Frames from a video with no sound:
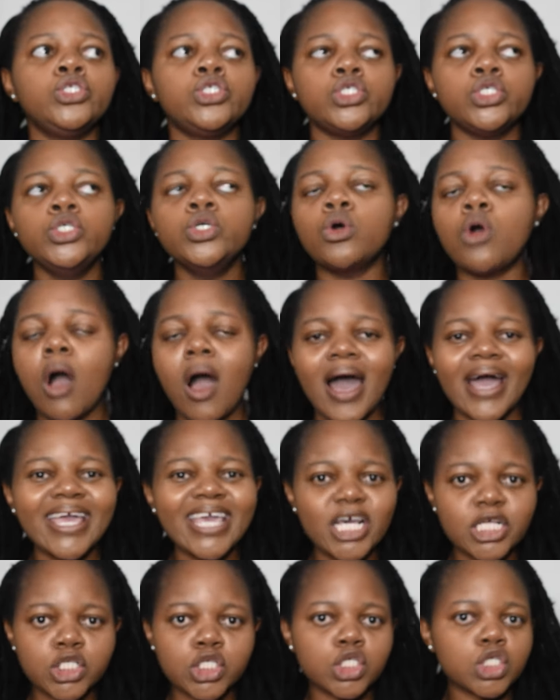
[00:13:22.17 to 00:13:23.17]
You can't
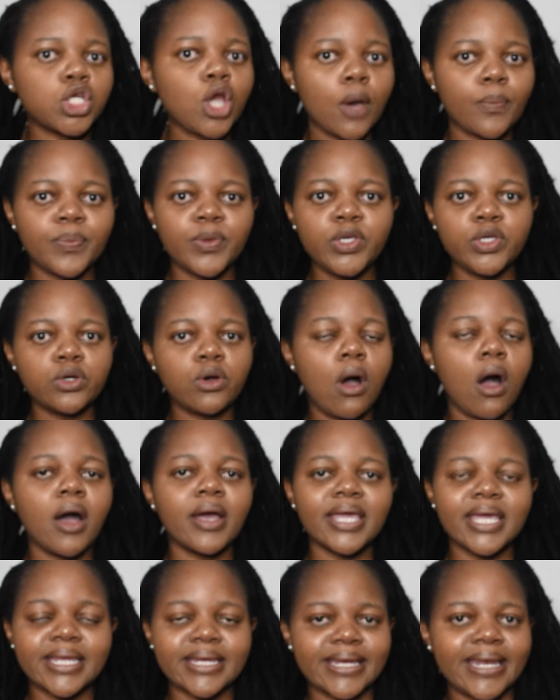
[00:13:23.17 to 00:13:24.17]
get sloppy, you
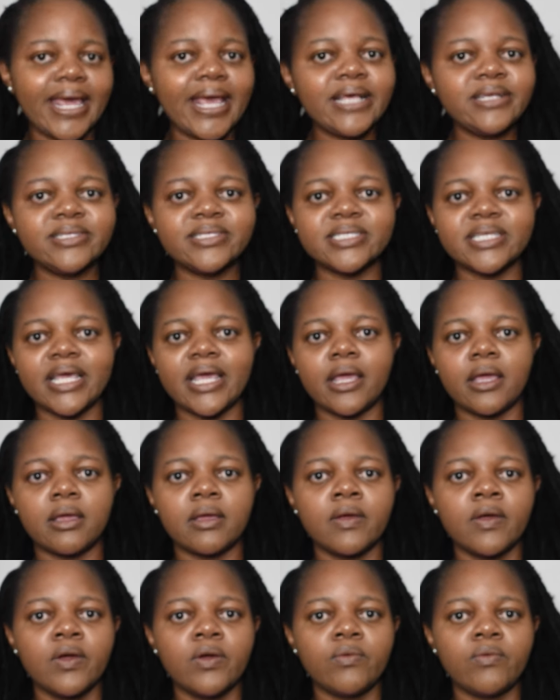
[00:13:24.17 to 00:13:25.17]
can't get lazy,
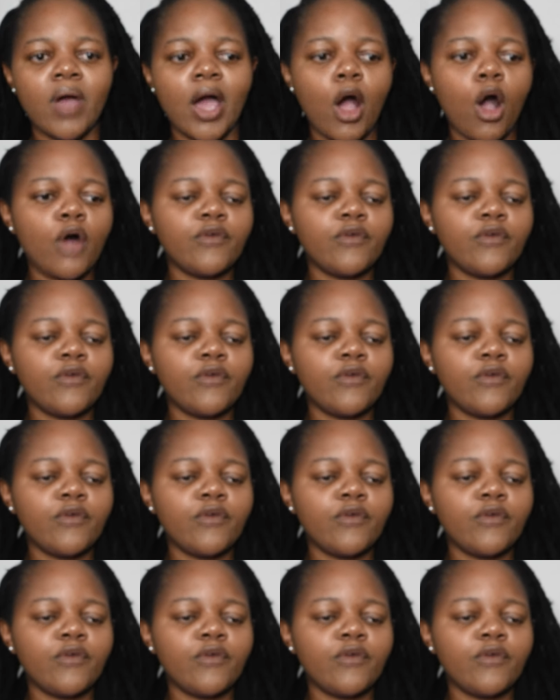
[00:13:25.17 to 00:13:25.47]
right?